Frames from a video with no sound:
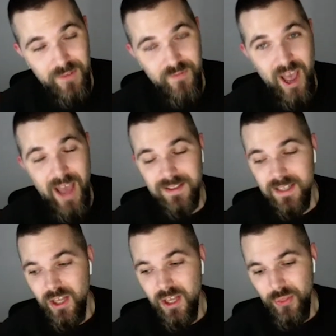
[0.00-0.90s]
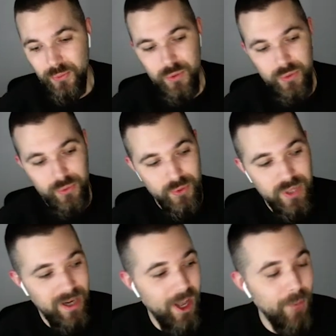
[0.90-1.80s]
And in fact,
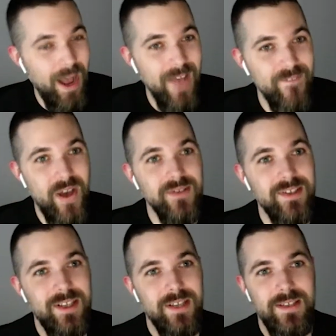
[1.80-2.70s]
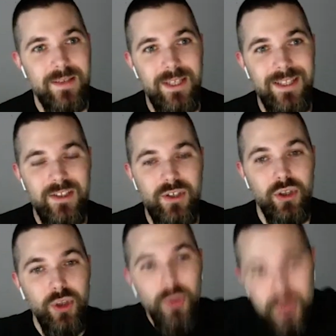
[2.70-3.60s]
through their help, I've found something that's
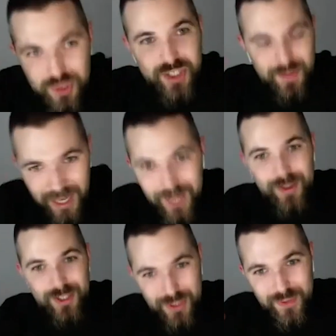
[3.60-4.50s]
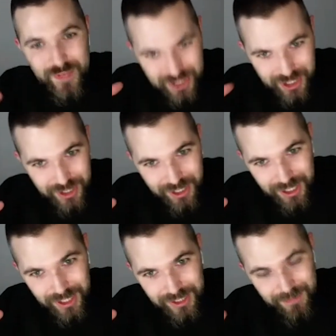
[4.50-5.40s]
closer to my original vision
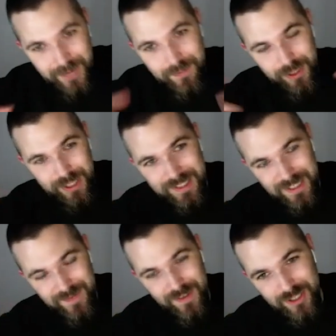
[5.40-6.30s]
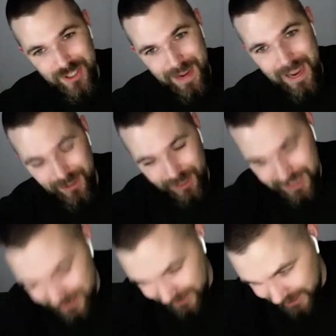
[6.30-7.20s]
than my preconceived notion about how to
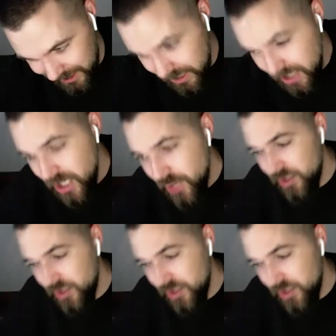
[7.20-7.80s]
articulate it,